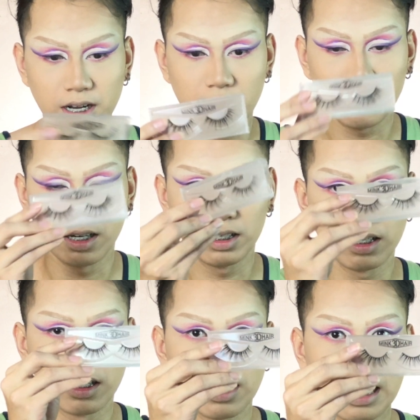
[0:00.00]
so for my
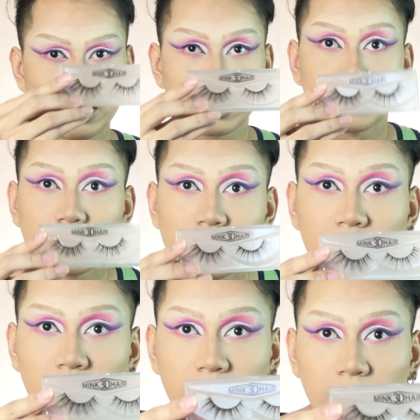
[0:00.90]
lashes, as you
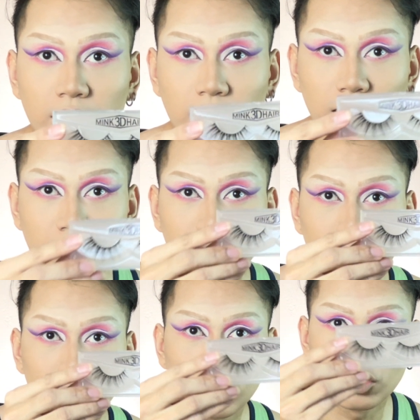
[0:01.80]
can see, I'm
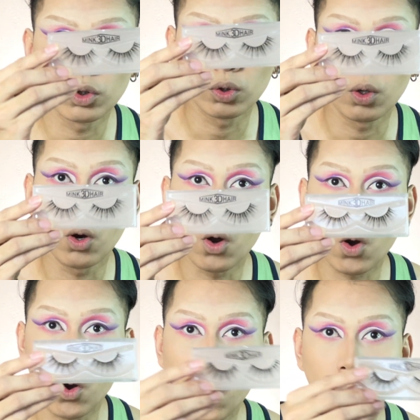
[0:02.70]
initially
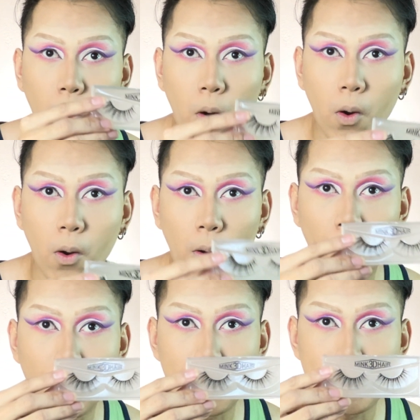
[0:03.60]
using
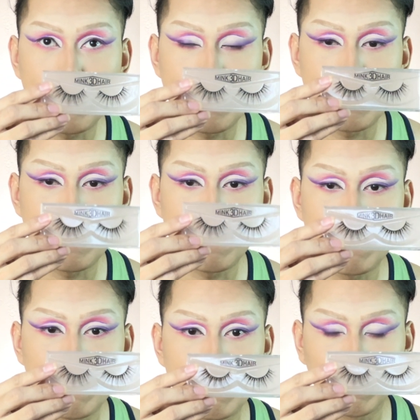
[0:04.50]
this
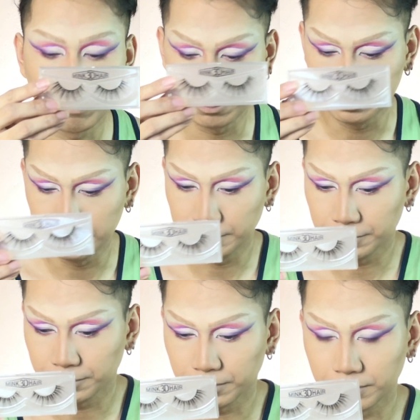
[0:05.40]
wispy
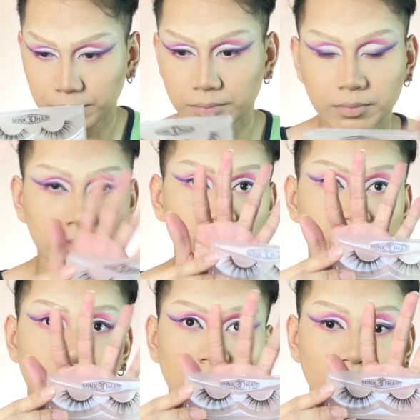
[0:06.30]
lashes
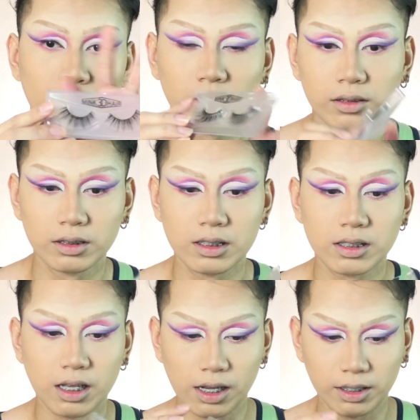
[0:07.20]
Then
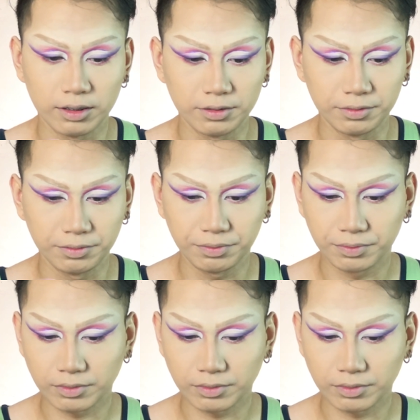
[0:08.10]
afterwards,